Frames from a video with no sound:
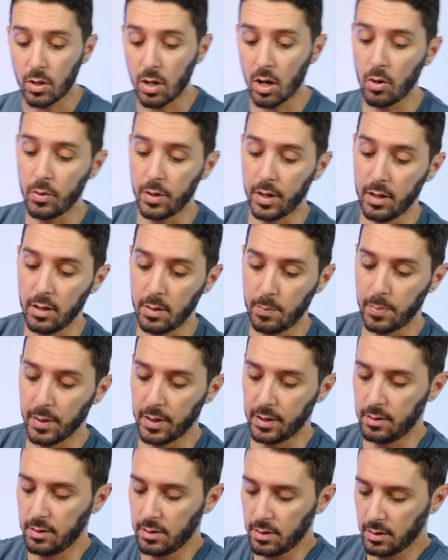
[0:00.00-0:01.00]
coated,
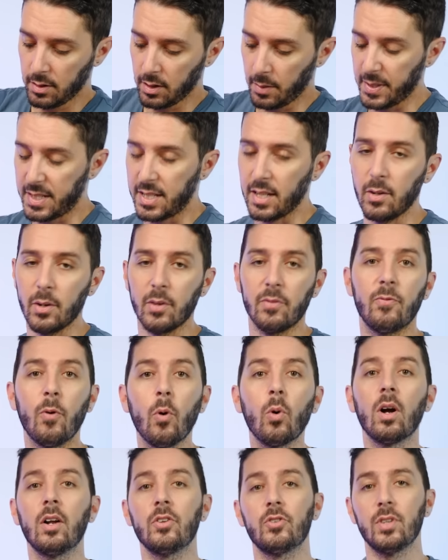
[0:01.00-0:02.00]
but let me tell you, at
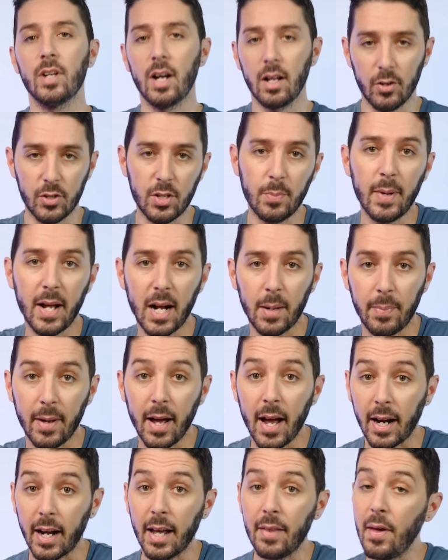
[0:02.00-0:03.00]
$400 a
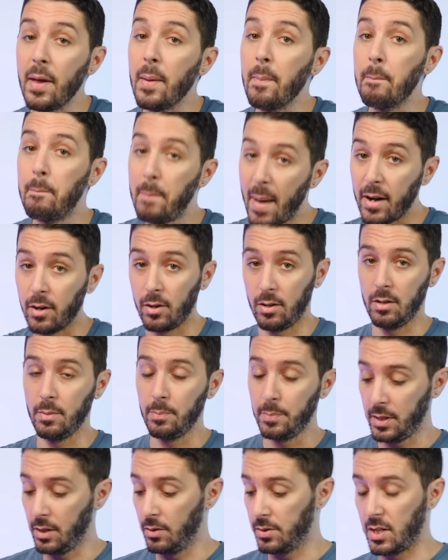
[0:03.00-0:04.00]
backpack, they better
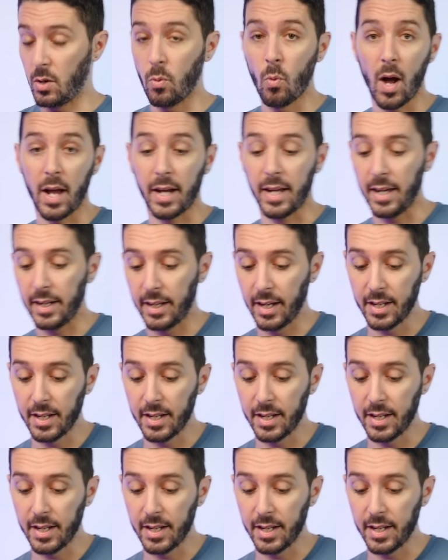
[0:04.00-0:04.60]
be using YKK